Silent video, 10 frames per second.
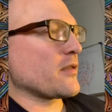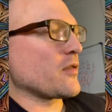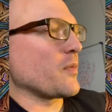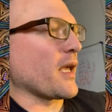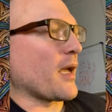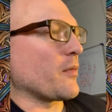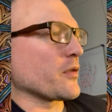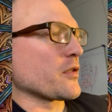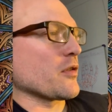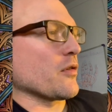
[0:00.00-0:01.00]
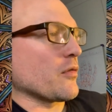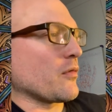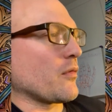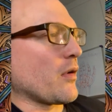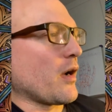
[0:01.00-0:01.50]
to be able
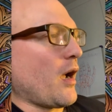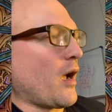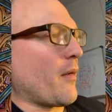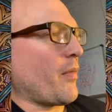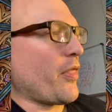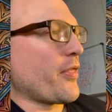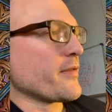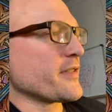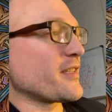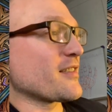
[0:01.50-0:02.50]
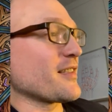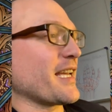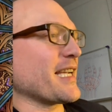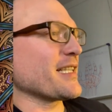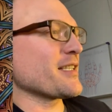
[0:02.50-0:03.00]
to
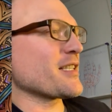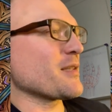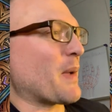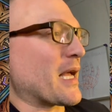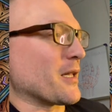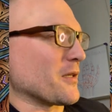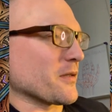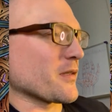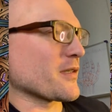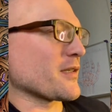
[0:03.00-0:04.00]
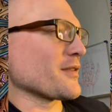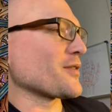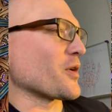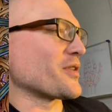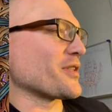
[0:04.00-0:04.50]
sling spells, so to